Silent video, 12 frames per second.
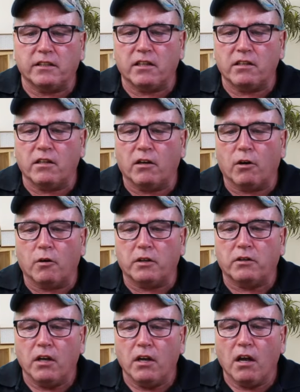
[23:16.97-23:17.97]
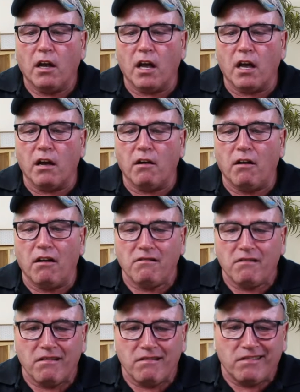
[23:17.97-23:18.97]
It's
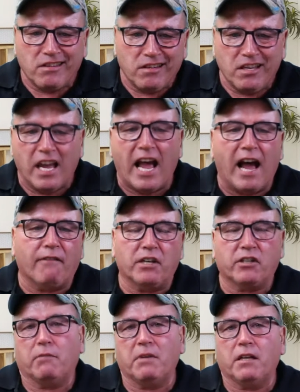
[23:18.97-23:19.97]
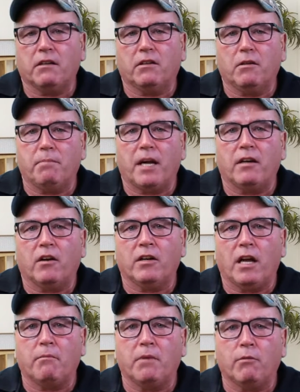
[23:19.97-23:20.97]
the average. I mean, depending on
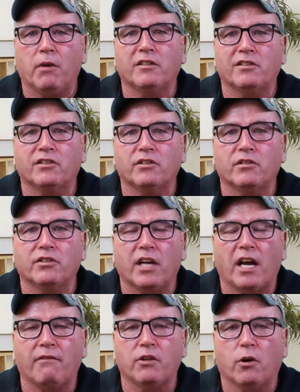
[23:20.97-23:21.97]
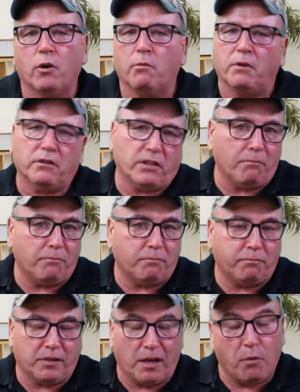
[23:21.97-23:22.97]
how many registers you have in the home, and some
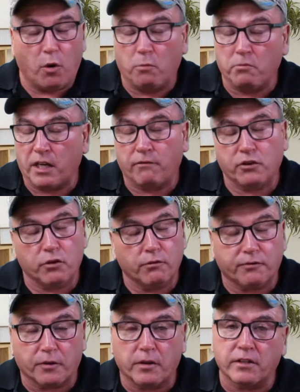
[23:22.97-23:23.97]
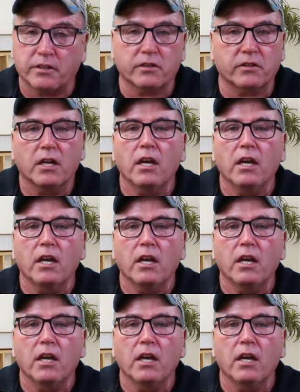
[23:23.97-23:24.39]
homes have 2 furnaces.